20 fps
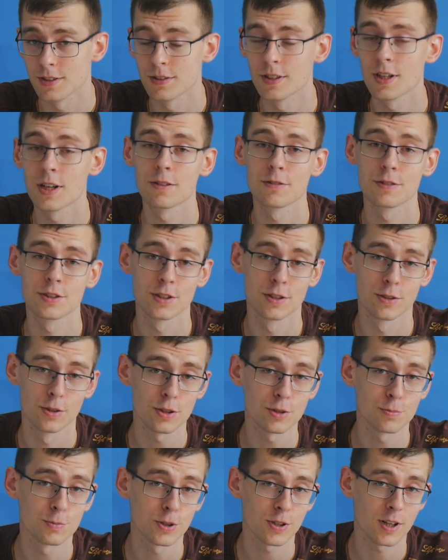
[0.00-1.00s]
There is a
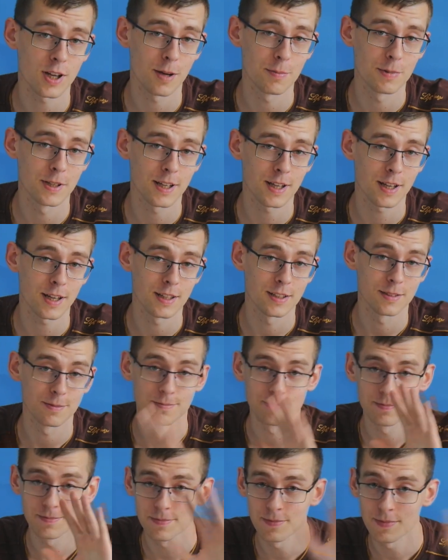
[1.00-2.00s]
lot more coming ahead.
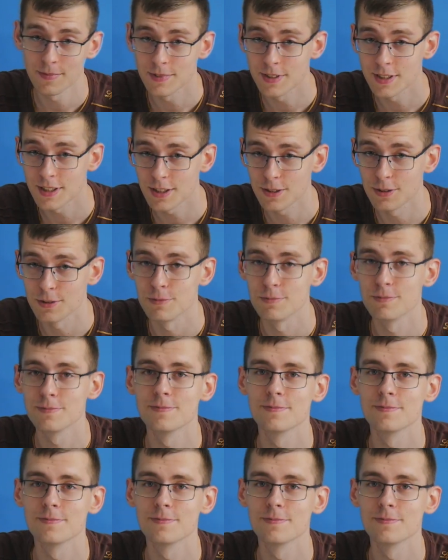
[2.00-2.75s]
See you!